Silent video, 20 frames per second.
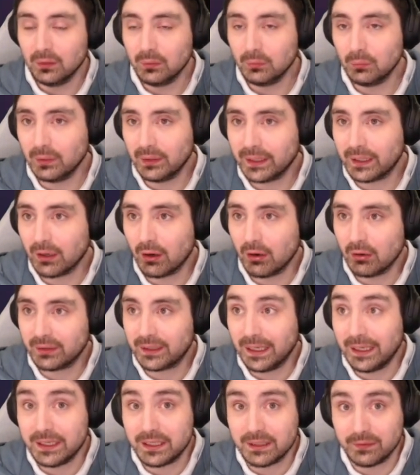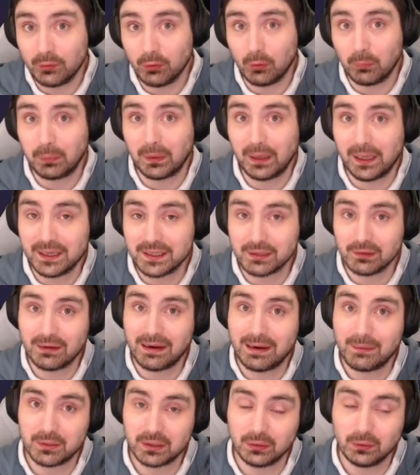Well, they can't cage if your players are
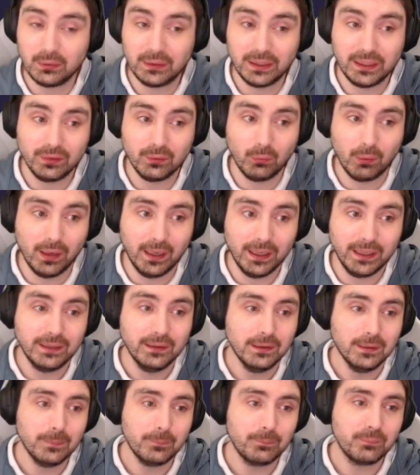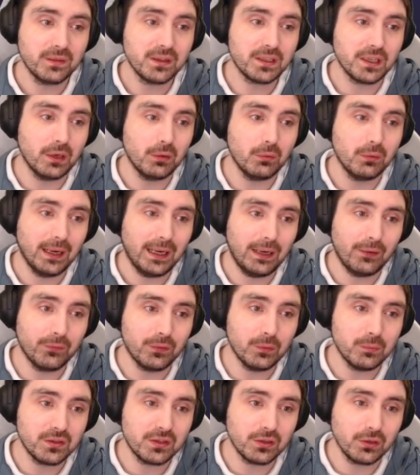absolutely in the way, so have
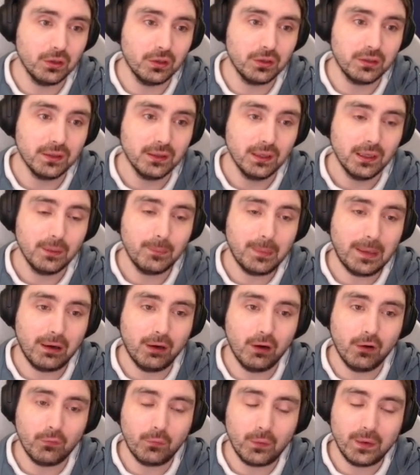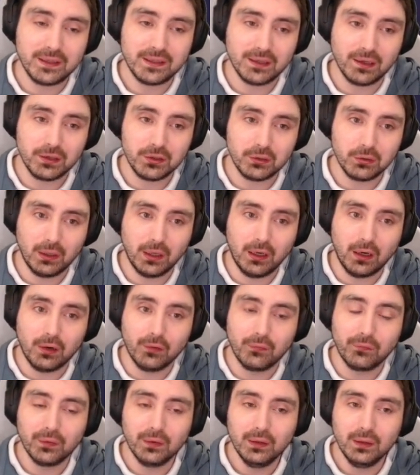them stood about halfway inside your
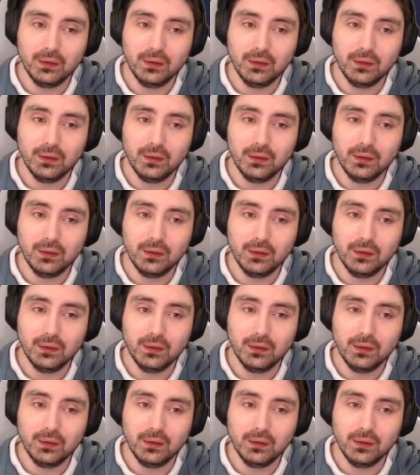half.